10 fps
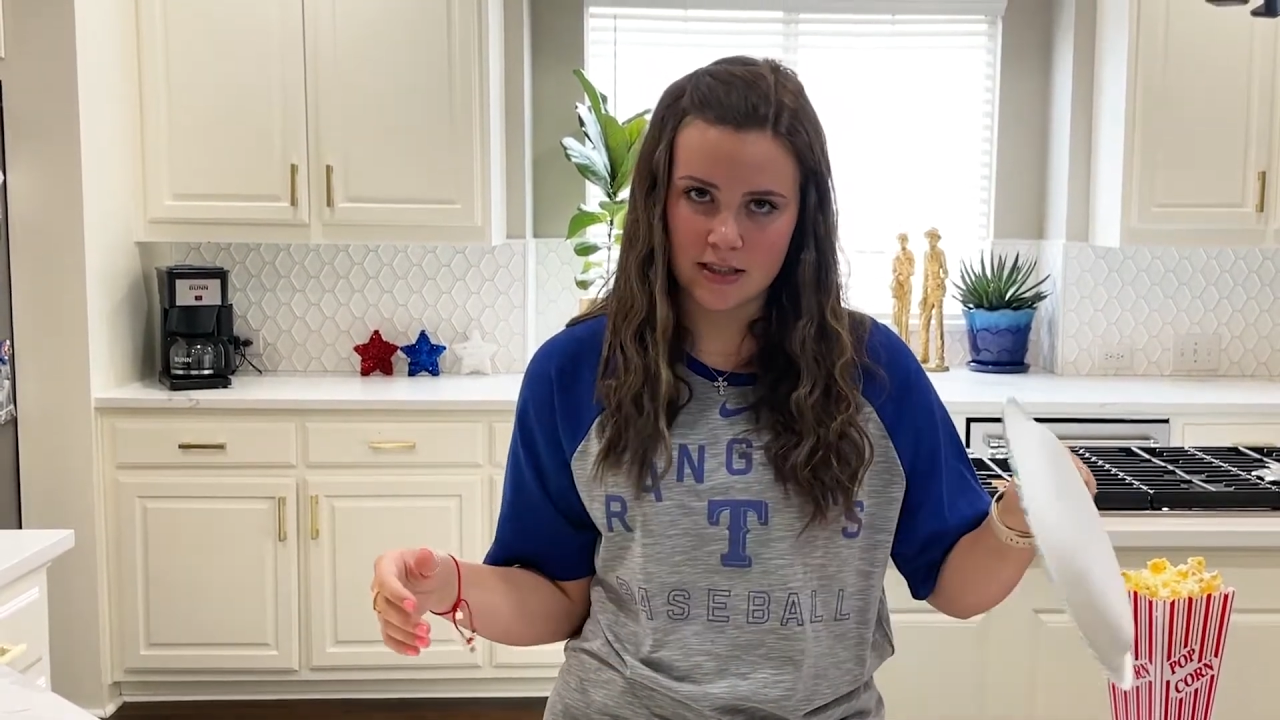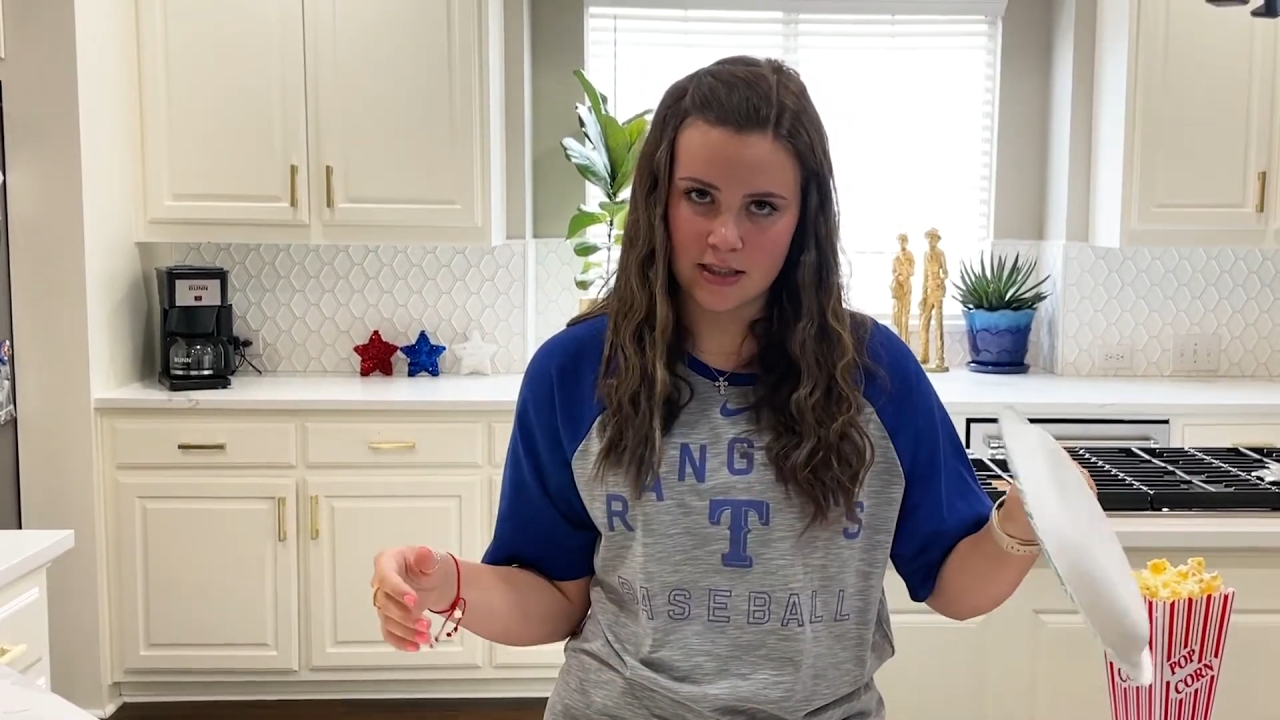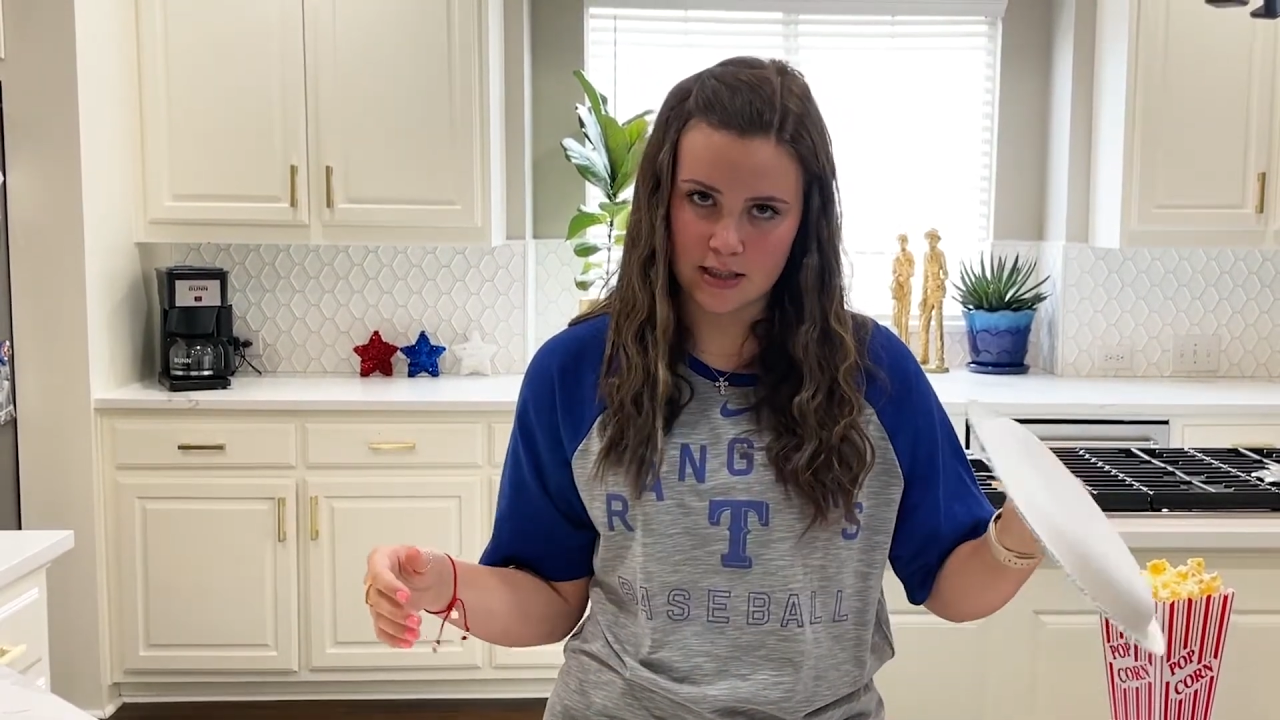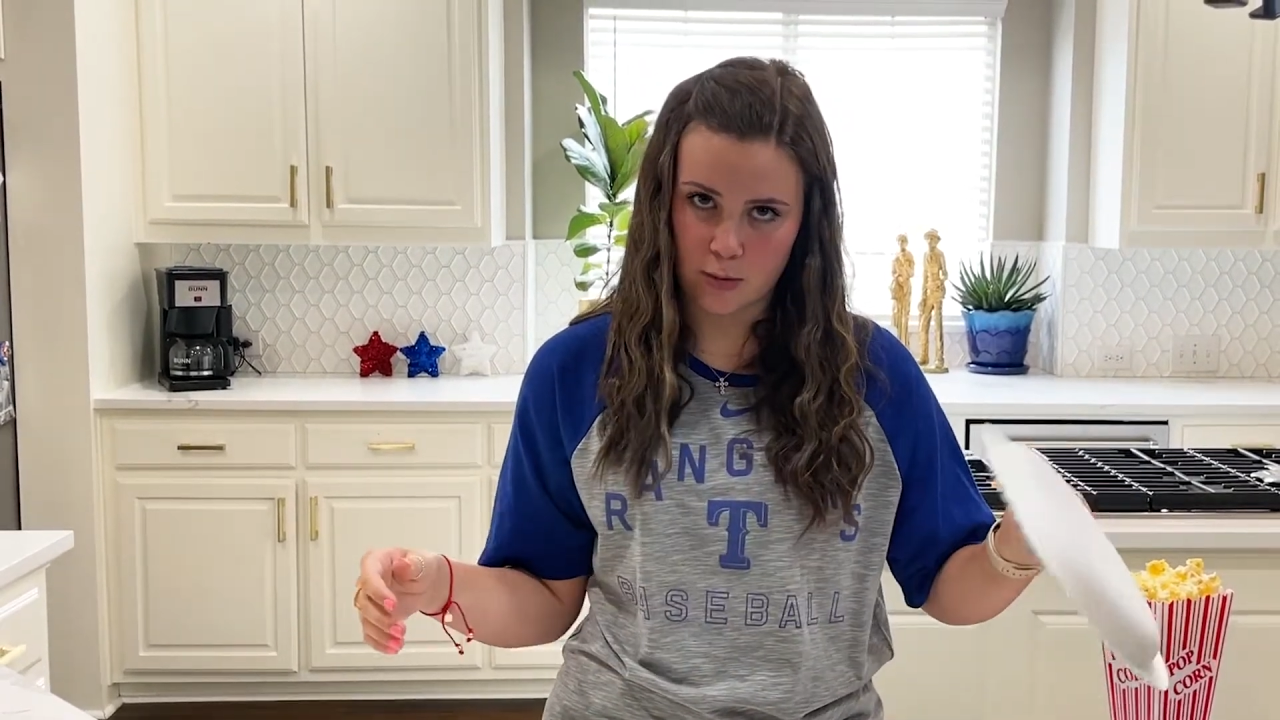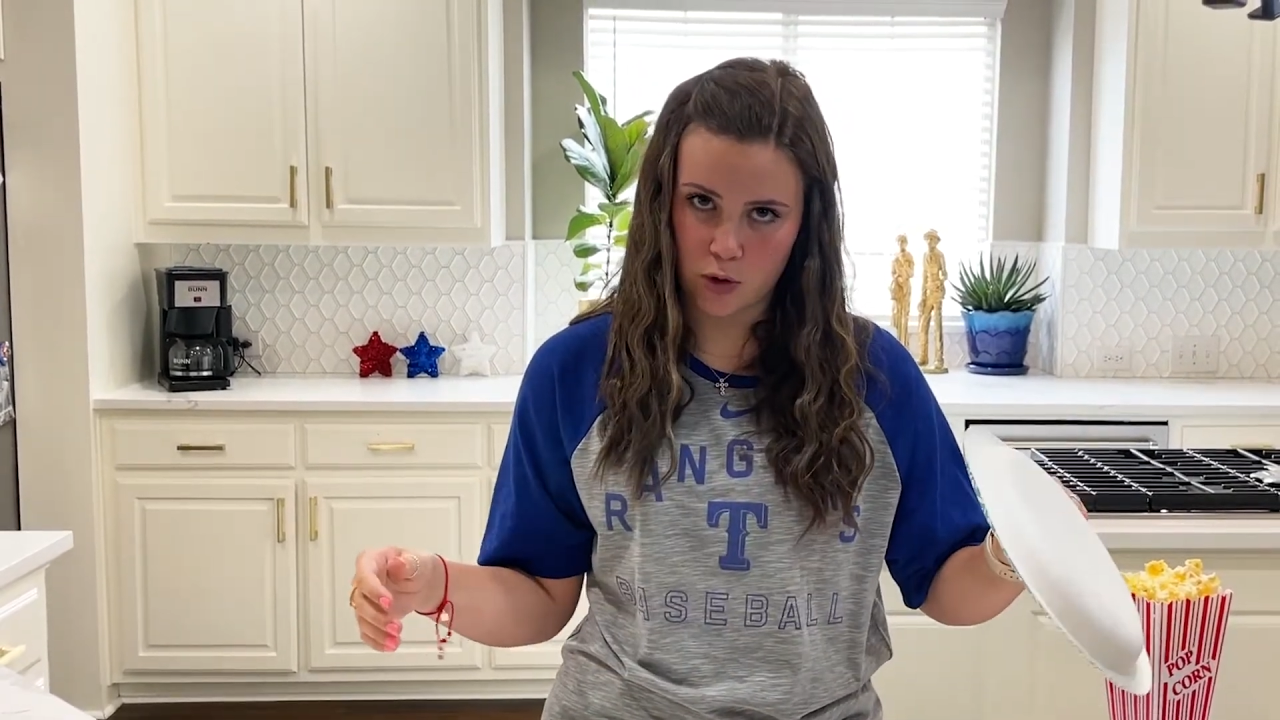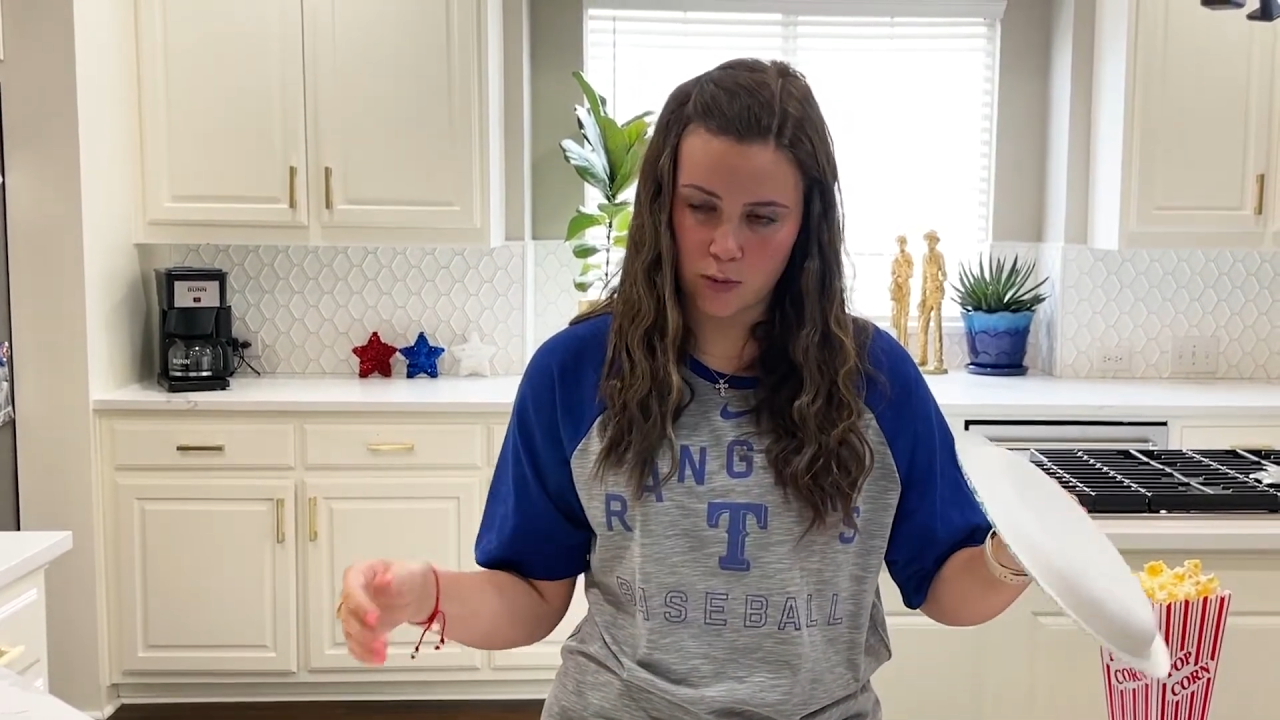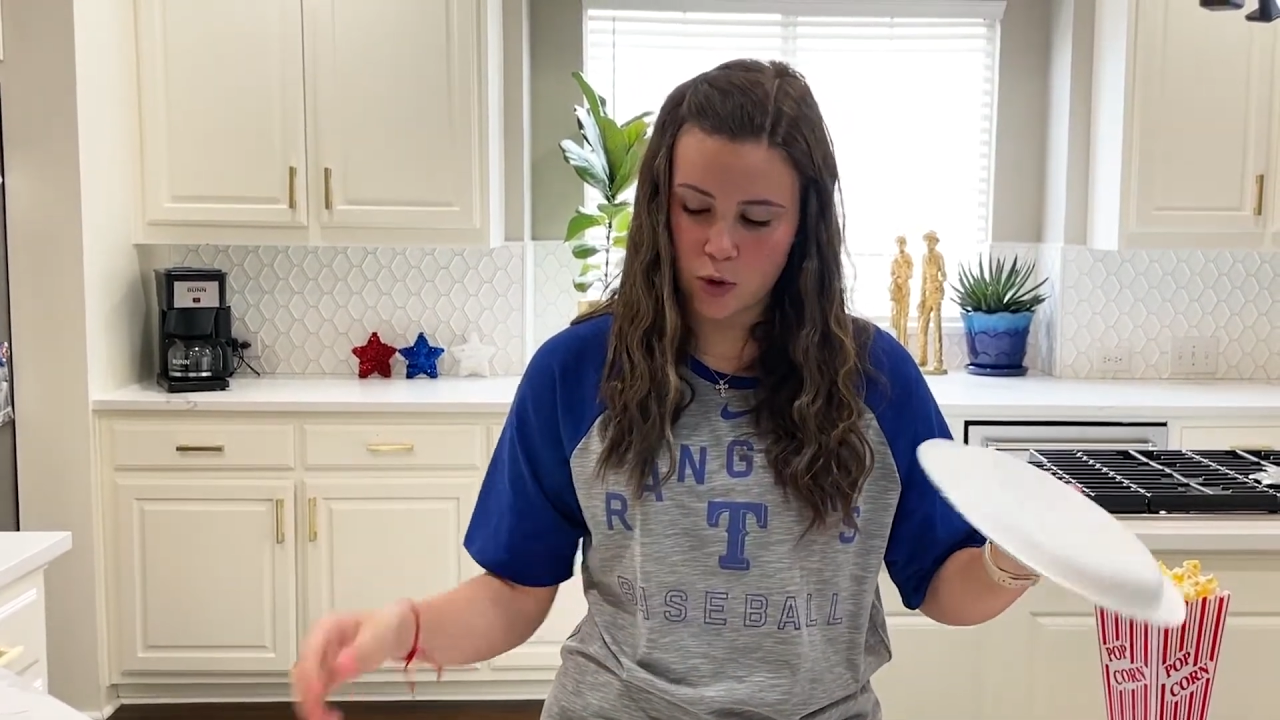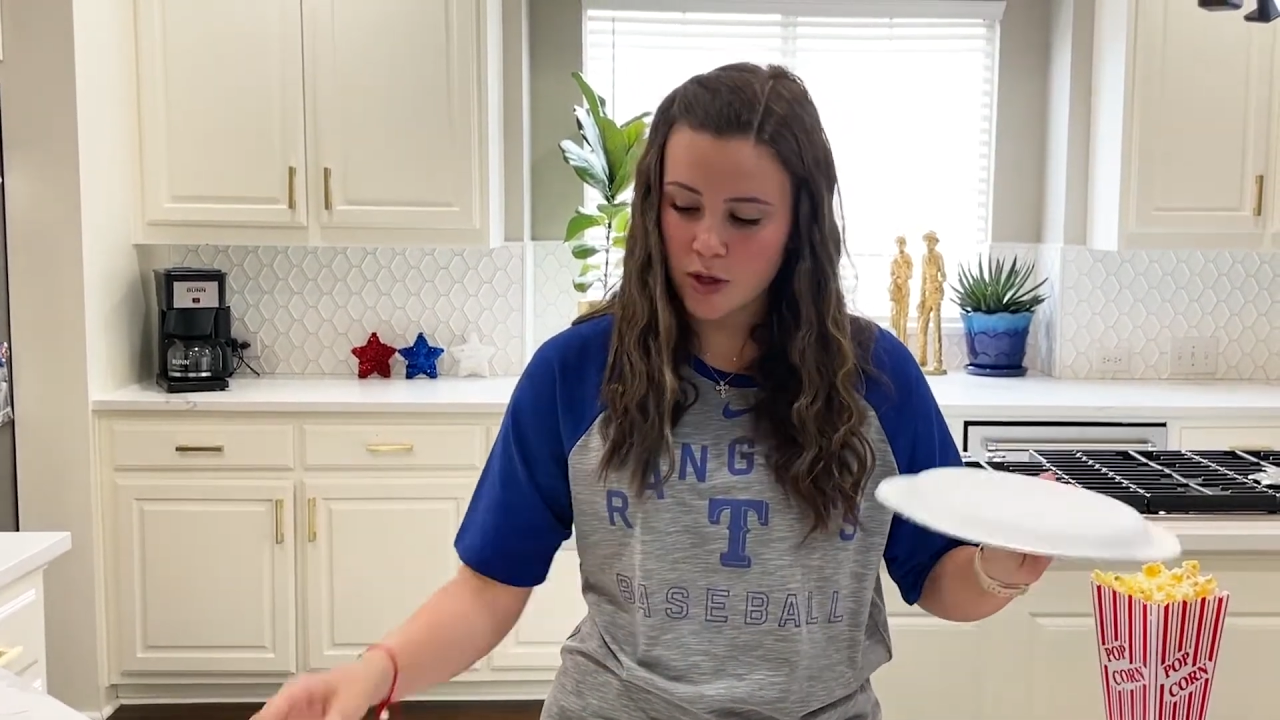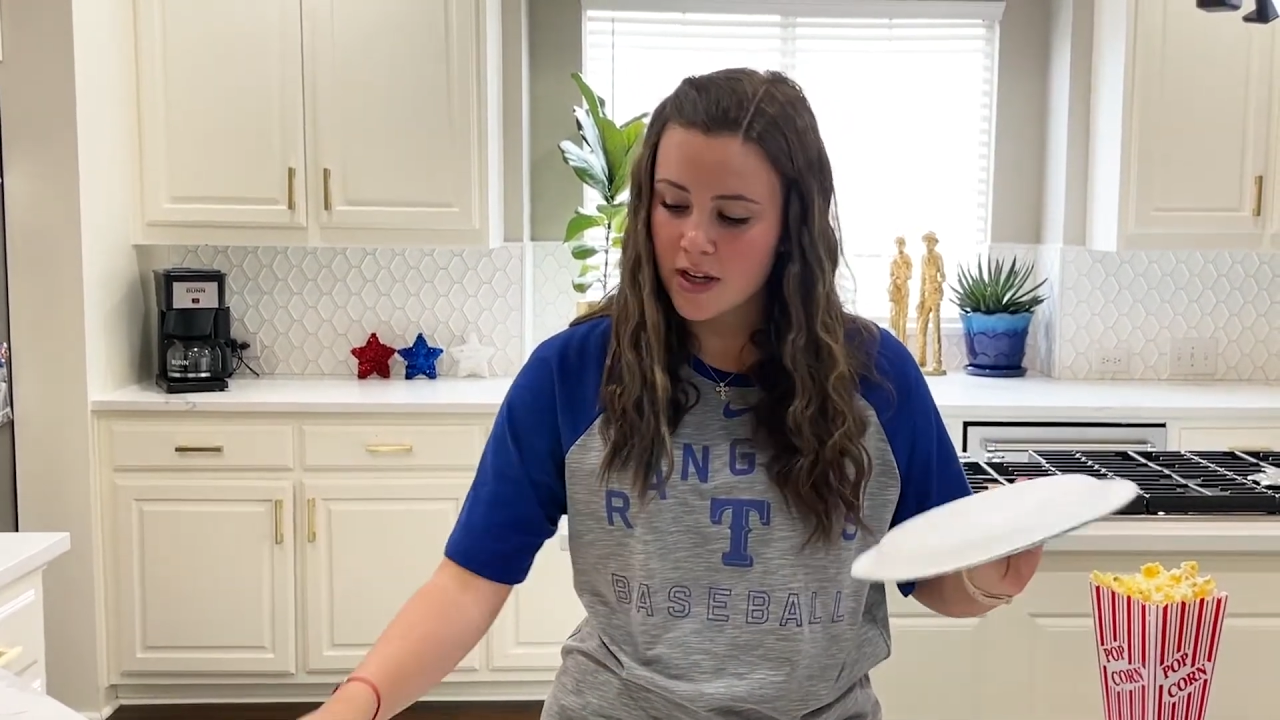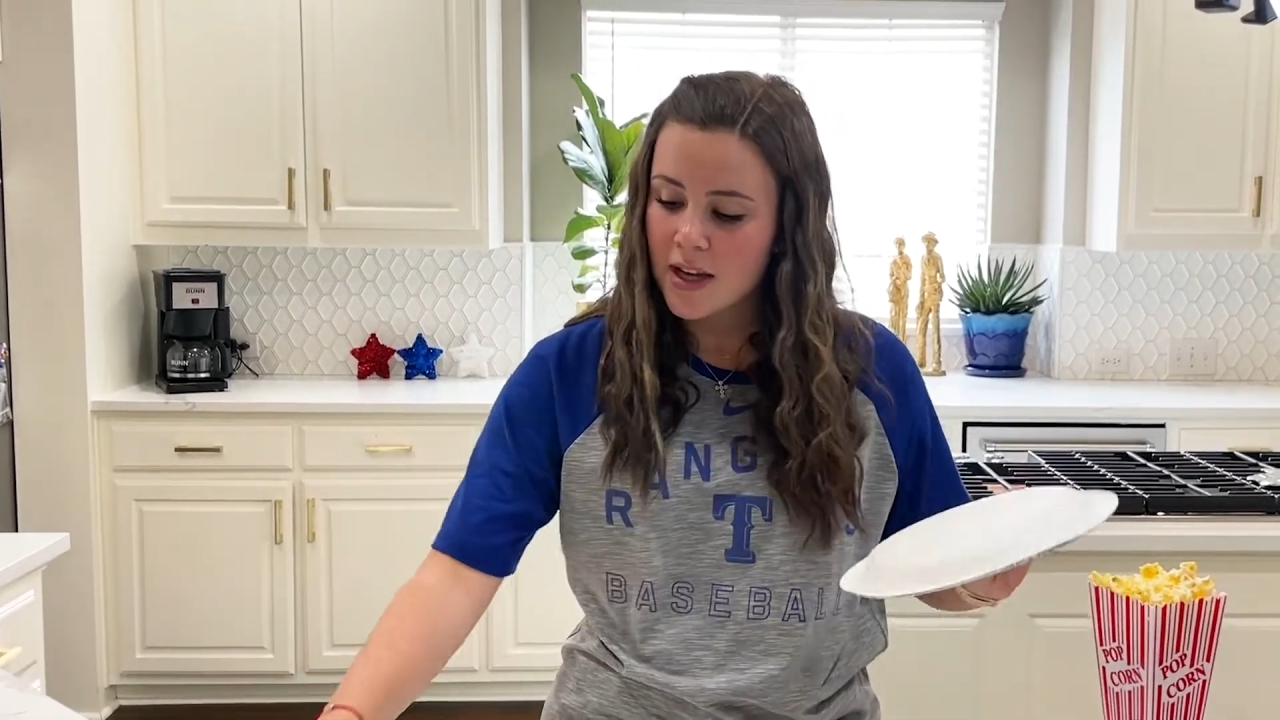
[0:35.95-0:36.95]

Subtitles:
disposable